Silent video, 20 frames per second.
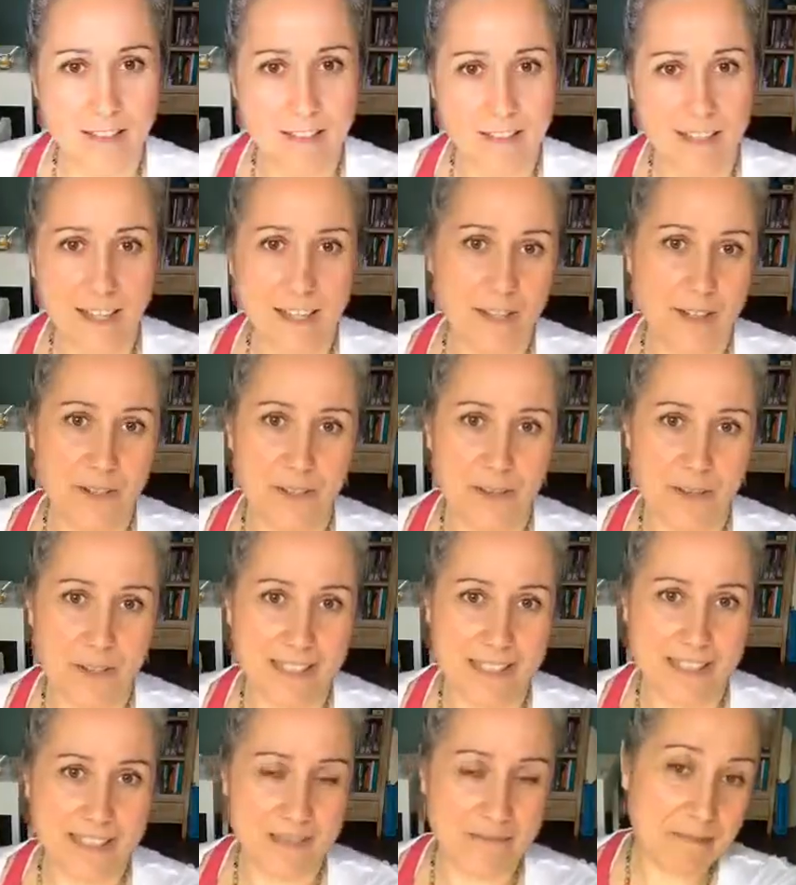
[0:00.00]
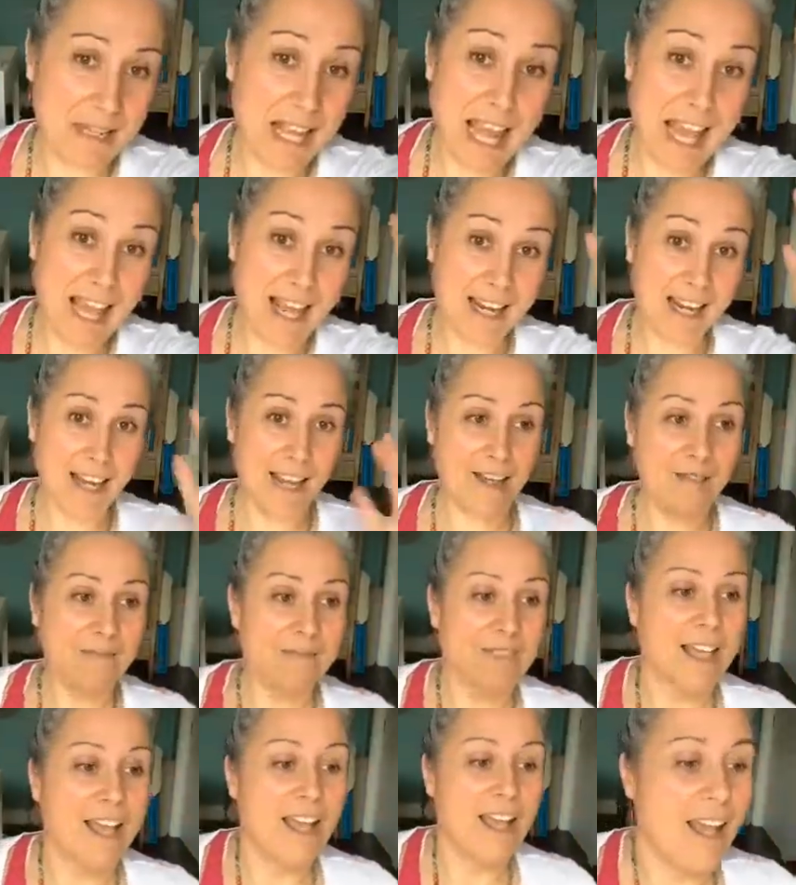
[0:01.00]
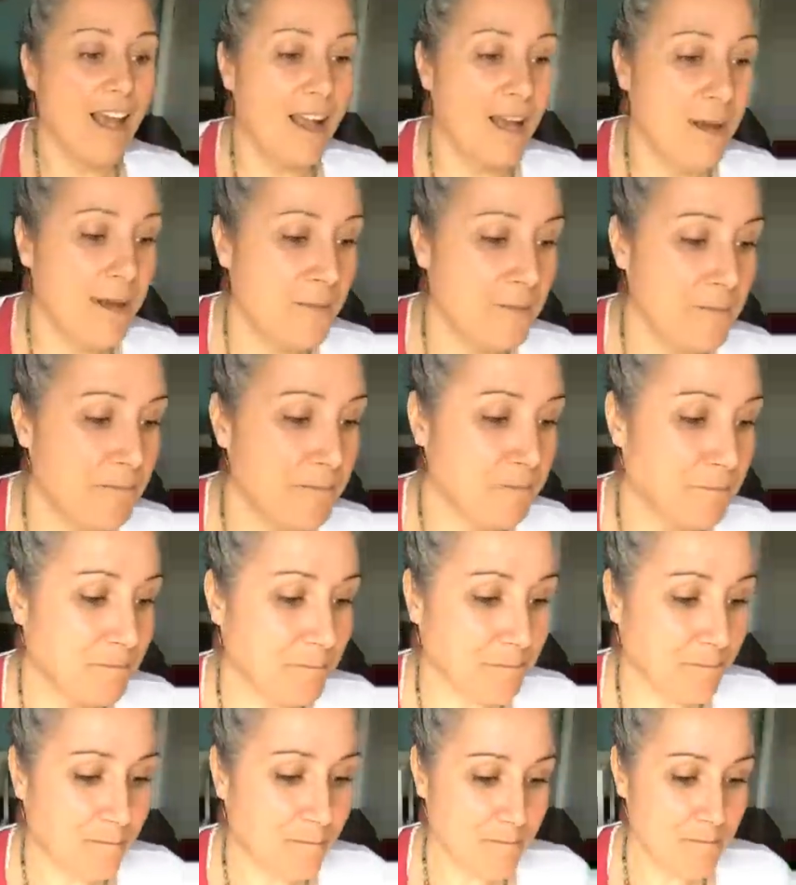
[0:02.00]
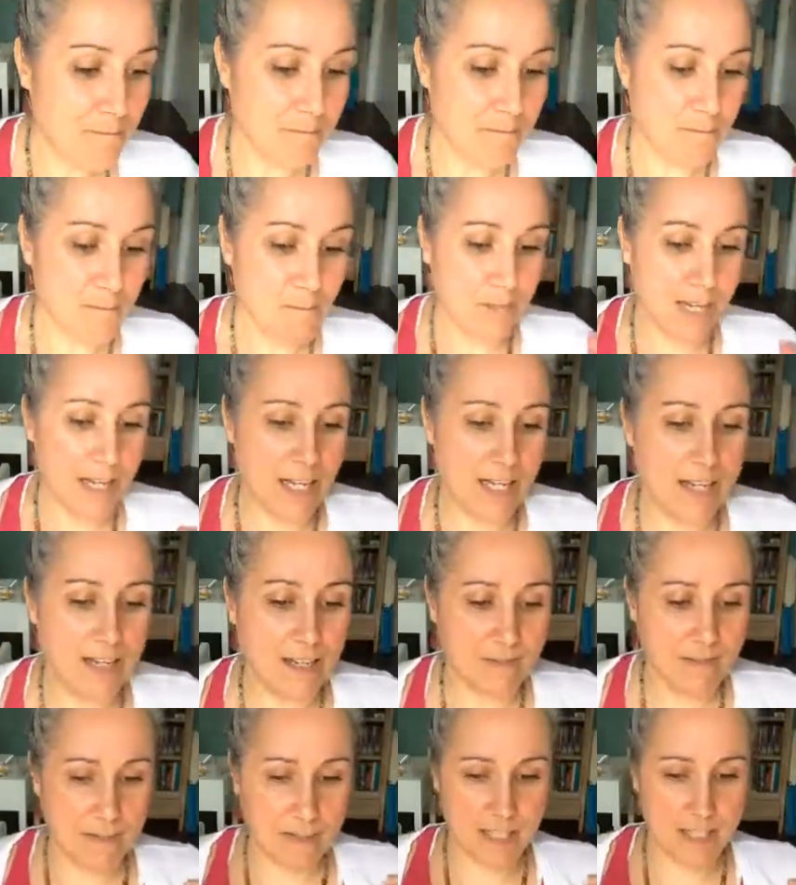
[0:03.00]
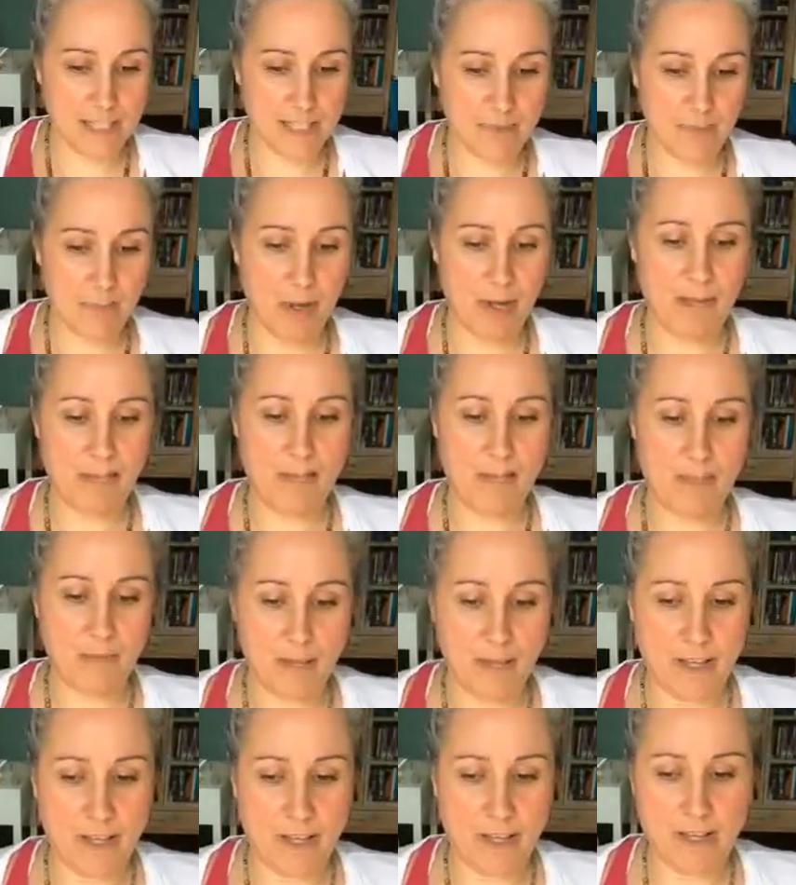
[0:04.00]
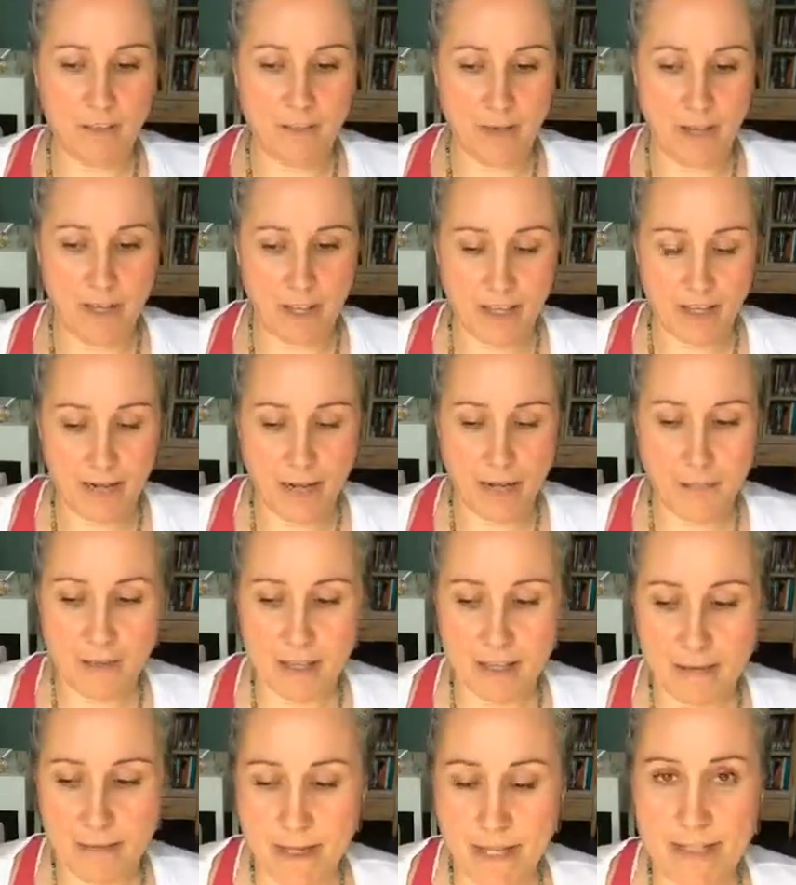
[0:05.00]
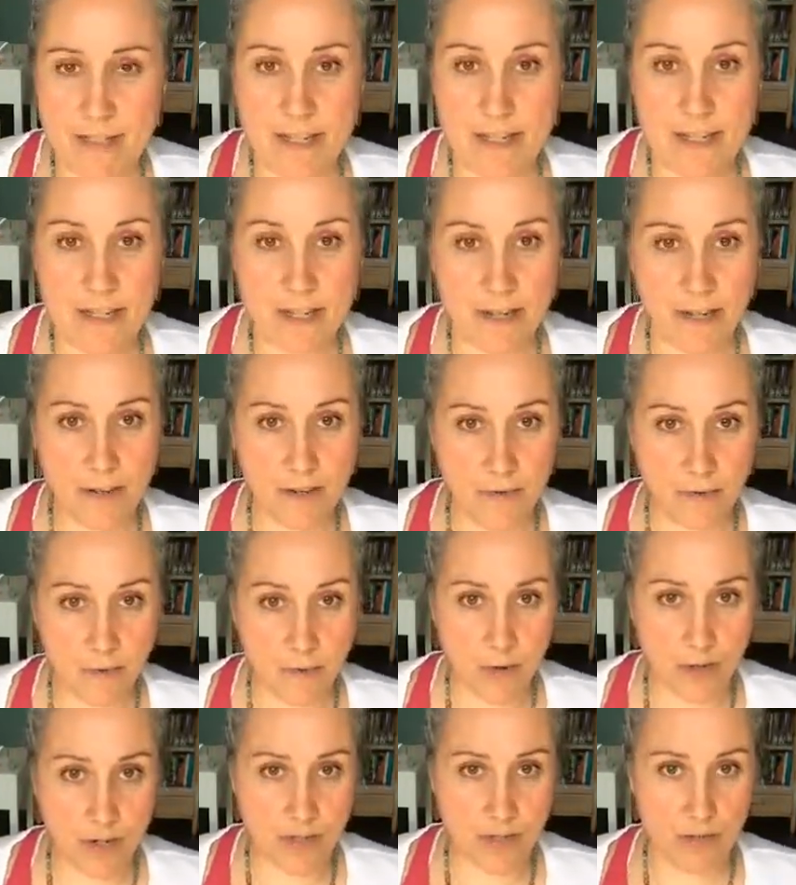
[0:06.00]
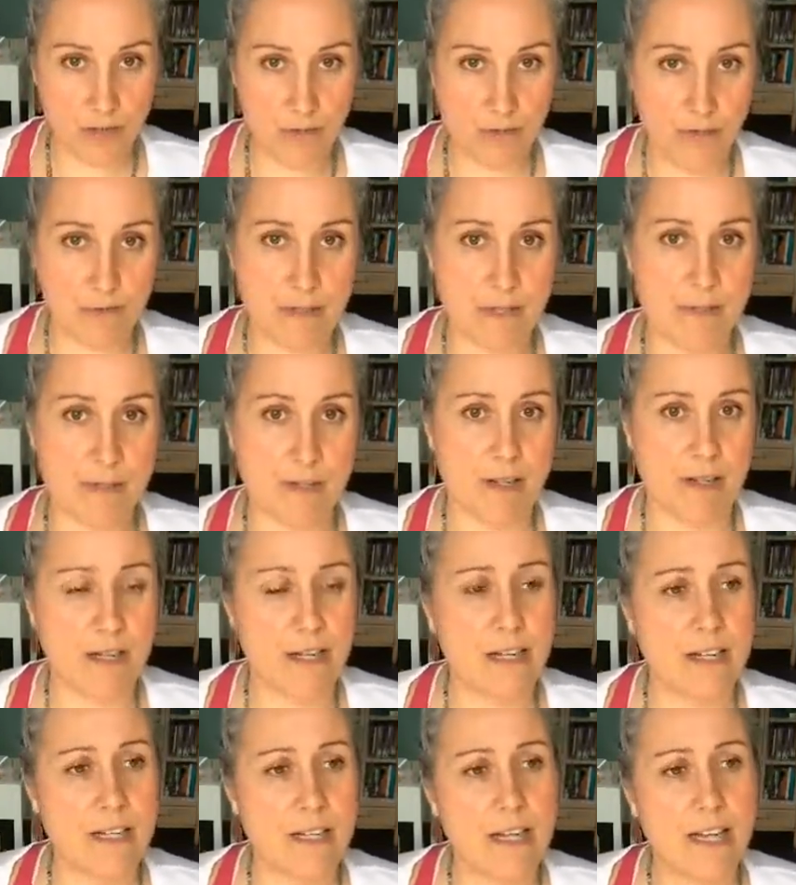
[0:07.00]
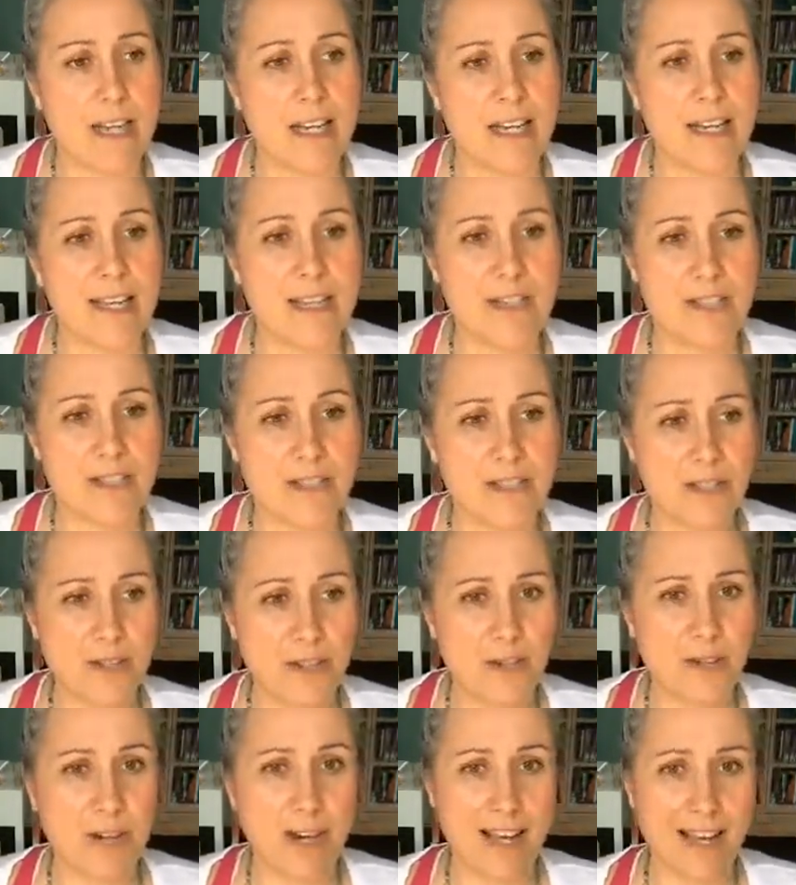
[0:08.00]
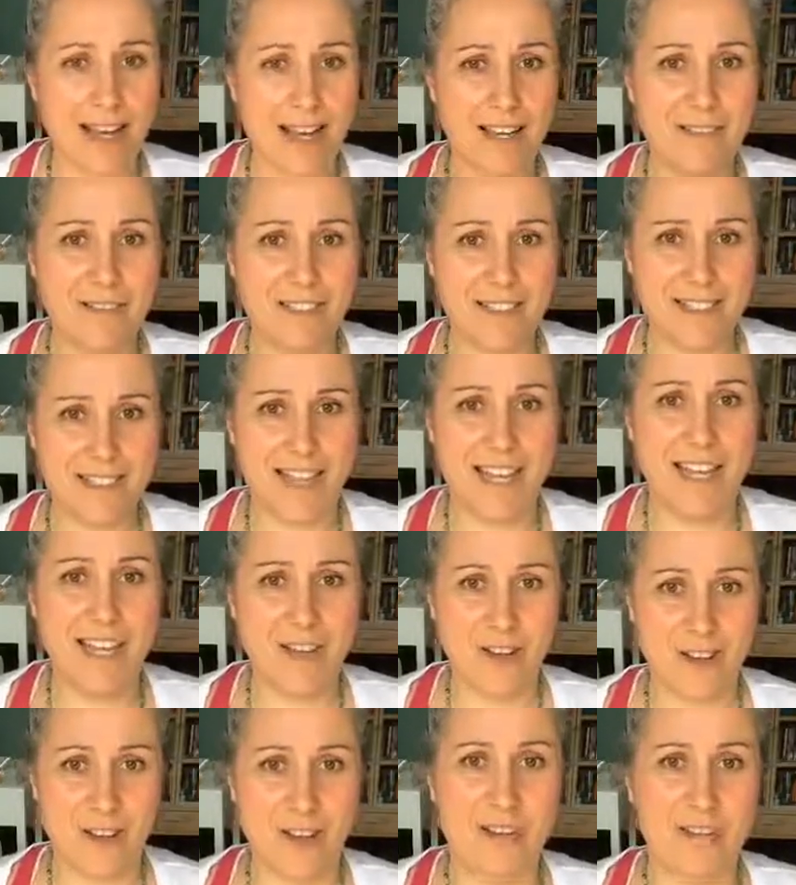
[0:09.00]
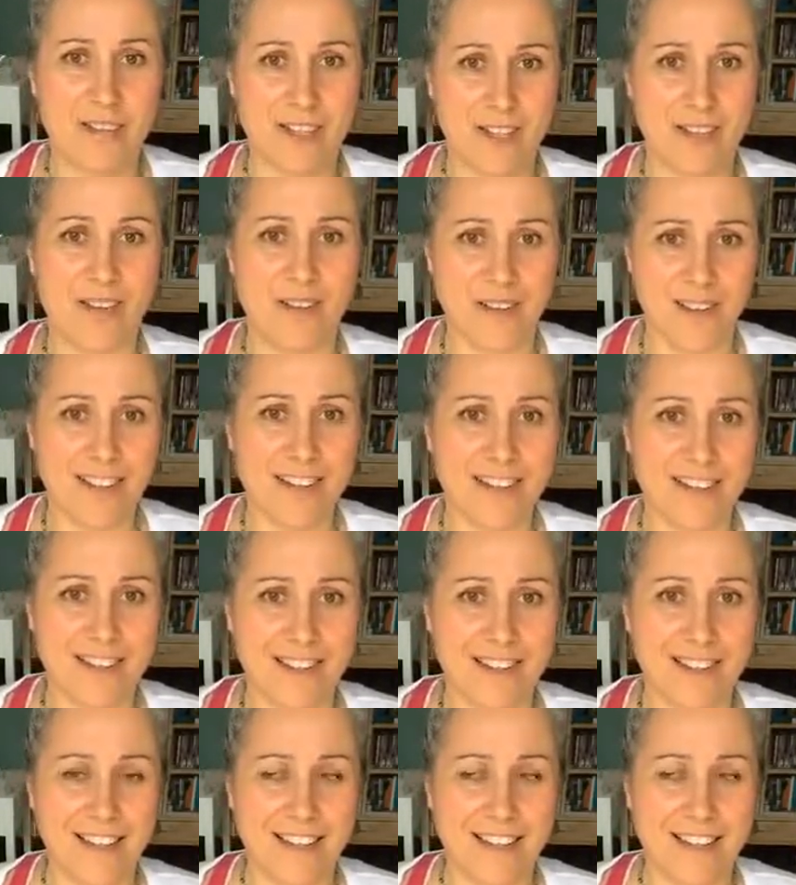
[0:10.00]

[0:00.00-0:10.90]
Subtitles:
I don't know what I did. Anyhow, and I feel like it's piling up. And the message for you from Spirit is you don't have to take all of it on.